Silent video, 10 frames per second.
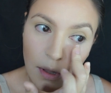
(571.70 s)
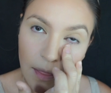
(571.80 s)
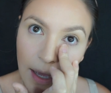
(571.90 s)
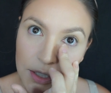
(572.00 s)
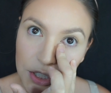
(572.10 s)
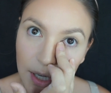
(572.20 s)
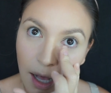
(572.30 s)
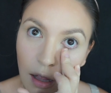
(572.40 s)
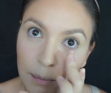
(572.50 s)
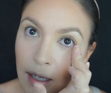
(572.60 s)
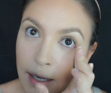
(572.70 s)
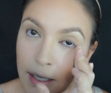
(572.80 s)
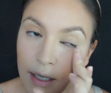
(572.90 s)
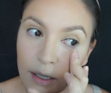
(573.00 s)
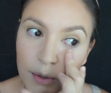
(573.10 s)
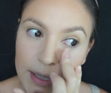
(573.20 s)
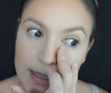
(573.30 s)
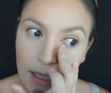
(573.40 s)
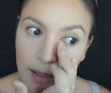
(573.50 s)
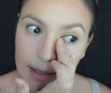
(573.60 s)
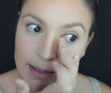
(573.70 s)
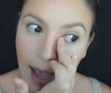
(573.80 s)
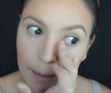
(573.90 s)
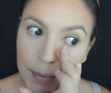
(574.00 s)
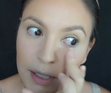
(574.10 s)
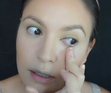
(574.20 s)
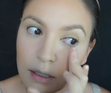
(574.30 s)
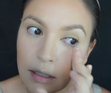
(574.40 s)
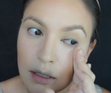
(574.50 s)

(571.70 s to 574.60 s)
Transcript: That should help any creasing that's happened.